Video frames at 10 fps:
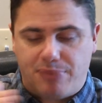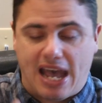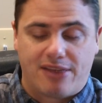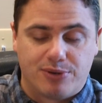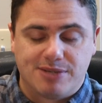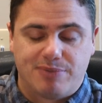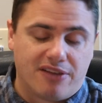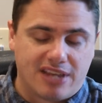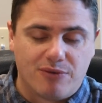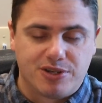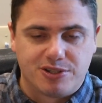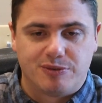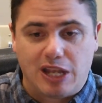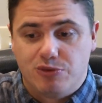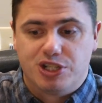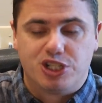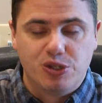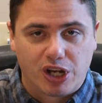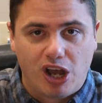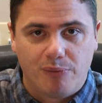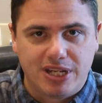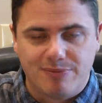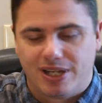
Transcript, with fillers: pathways about that, which is that you would sue a company,